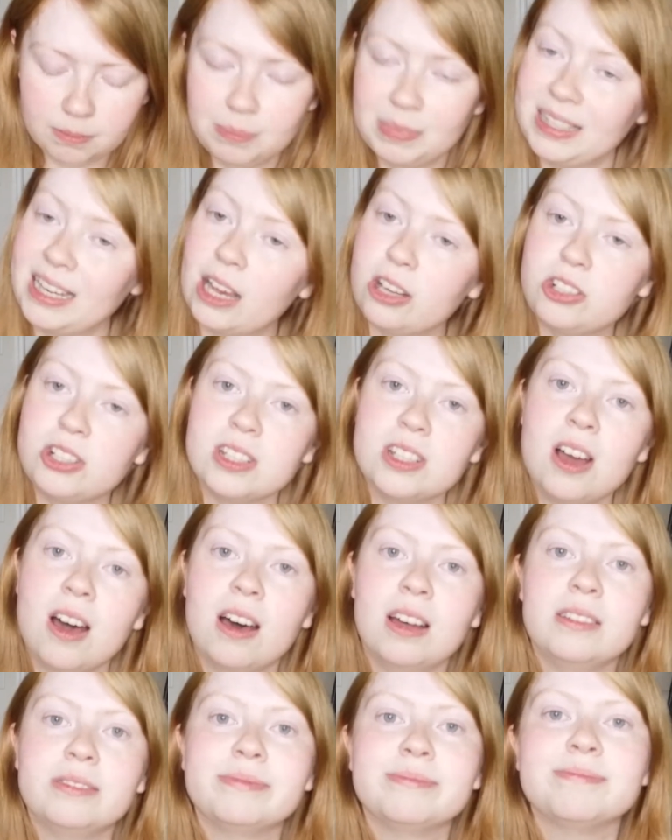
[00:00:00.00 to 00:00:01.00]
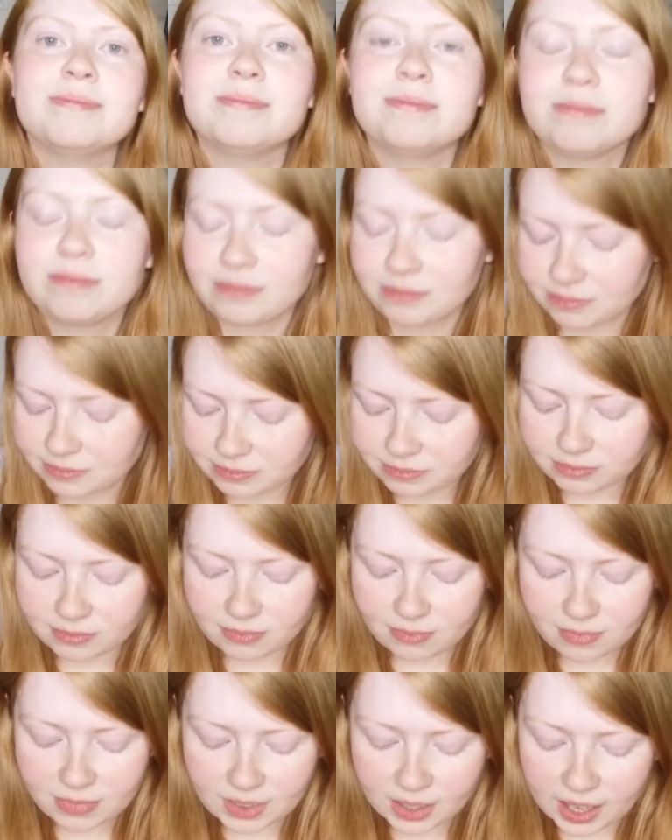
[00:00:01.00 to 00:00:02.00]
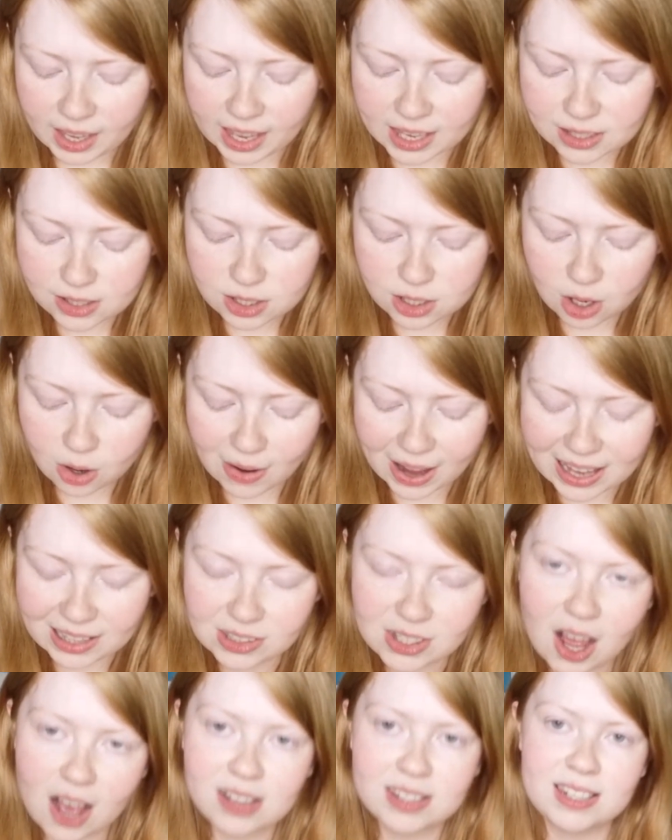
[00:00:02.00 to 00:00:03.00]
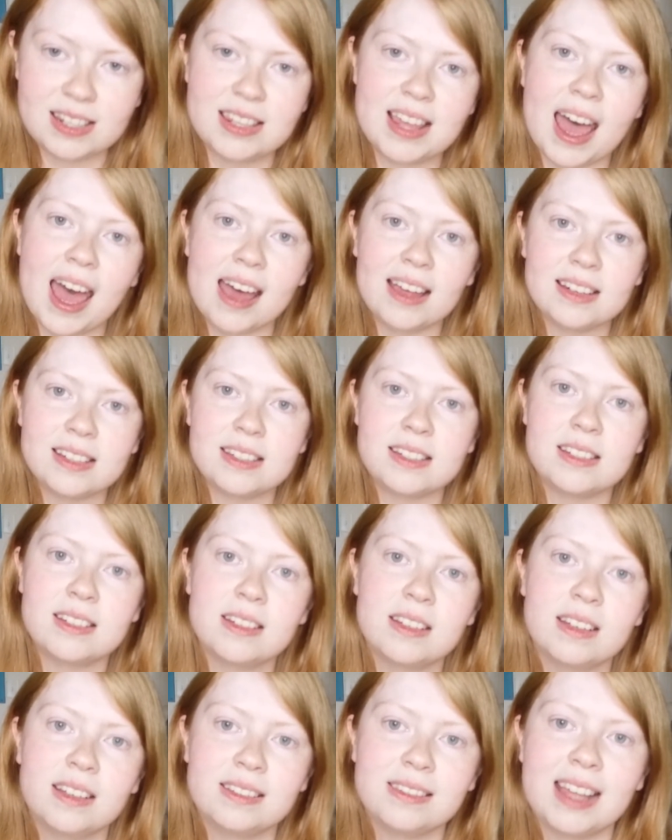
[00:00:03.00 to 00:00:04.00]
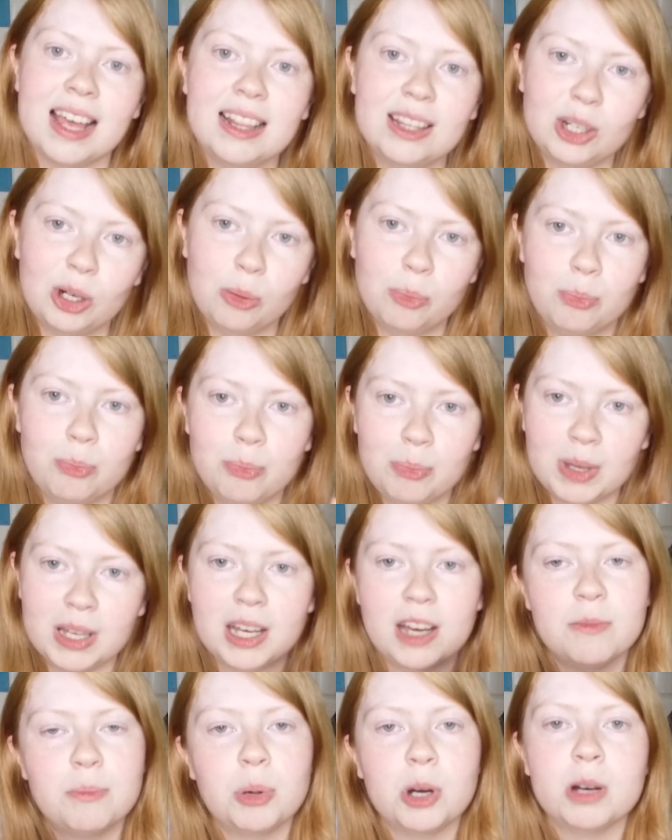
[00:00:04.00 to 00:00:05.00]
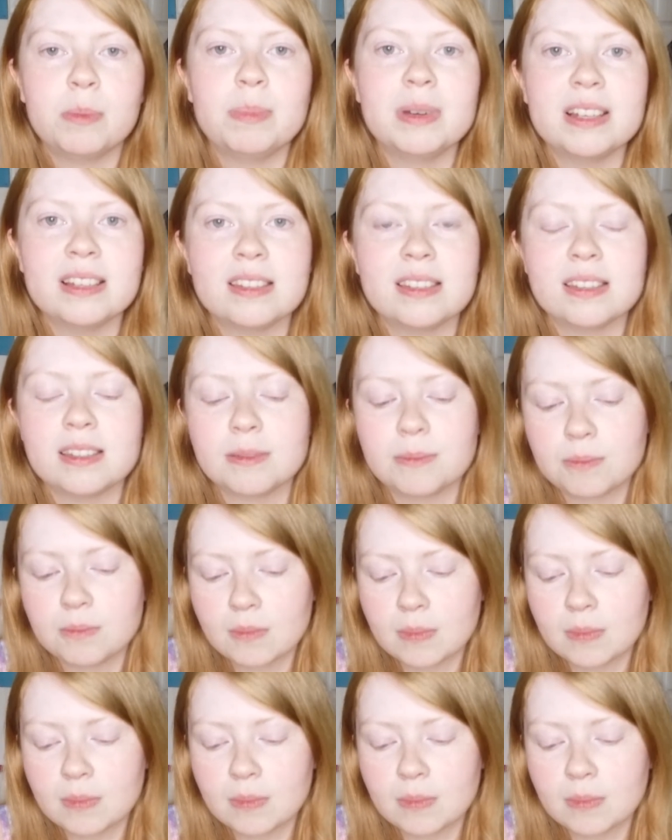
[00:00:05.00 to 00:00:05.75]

But now she's gone. And so I lost that little bit of purpose.